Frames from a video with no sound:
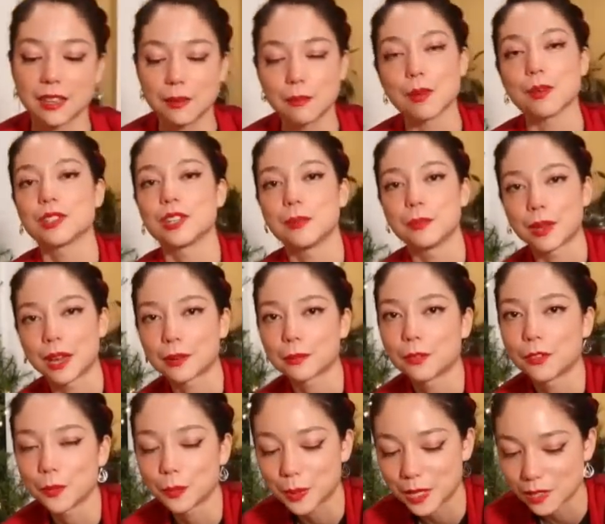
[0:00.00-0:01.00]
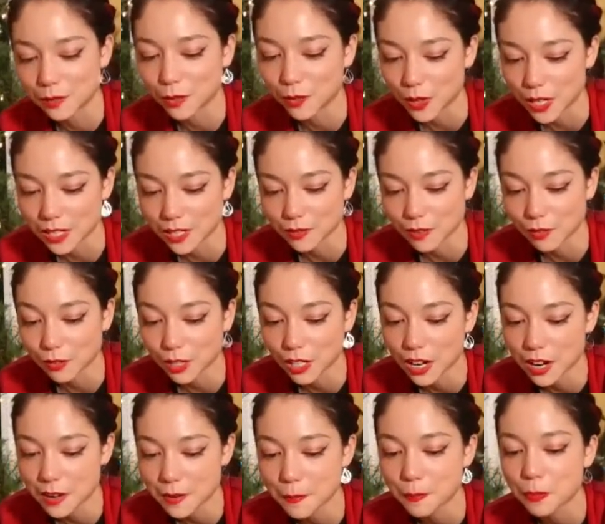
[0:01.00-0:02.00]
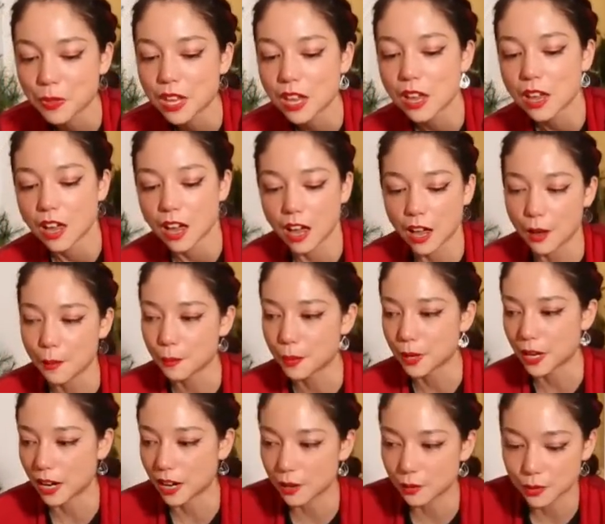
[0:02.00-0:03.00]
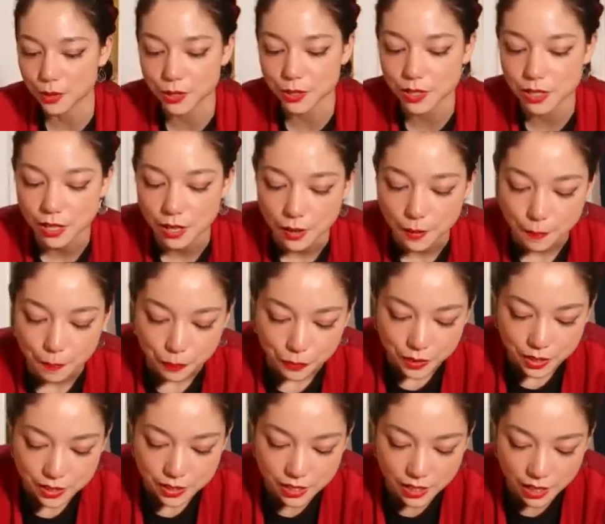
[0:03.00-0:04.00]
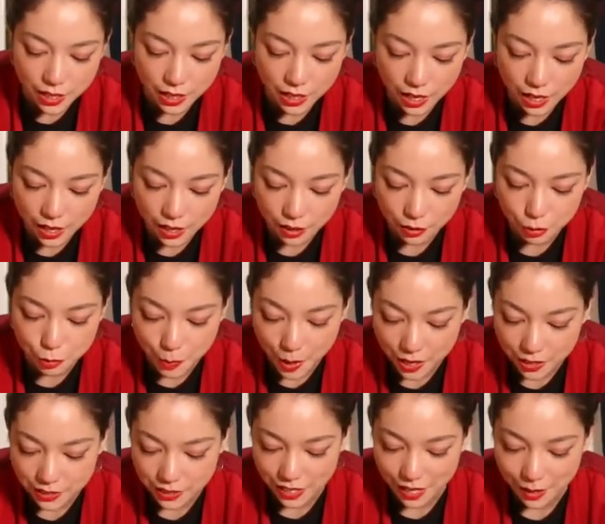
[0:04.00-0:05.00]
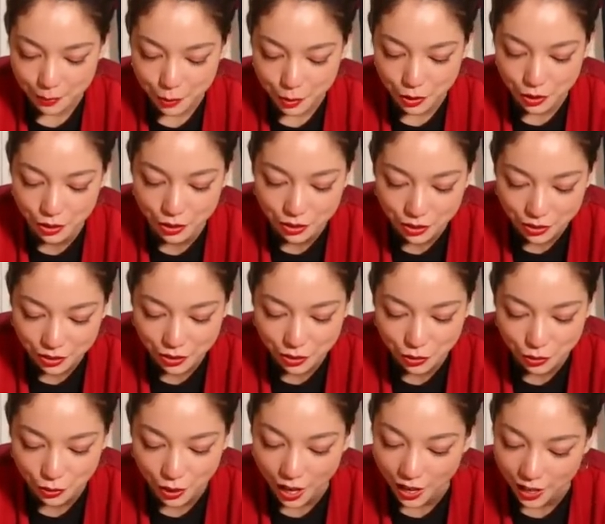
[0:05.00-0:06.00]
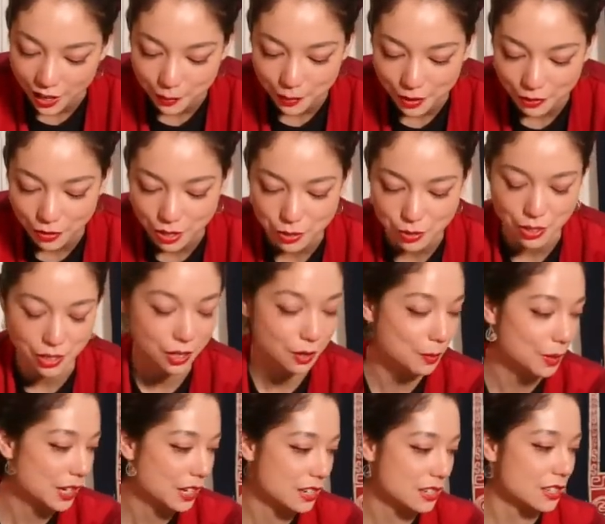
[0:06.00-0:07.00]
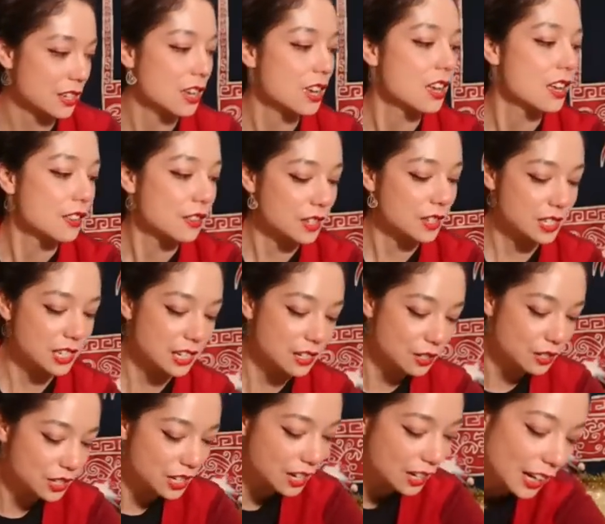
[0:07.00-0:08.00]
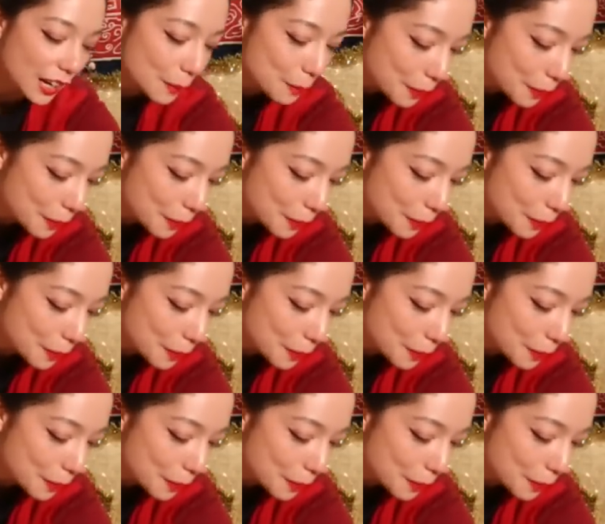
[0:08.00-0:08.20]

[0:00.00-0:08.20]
the most impactful piece of advice I've ever gotten. But I was sitting in a robotics lab crying my freshman year because the seniors had like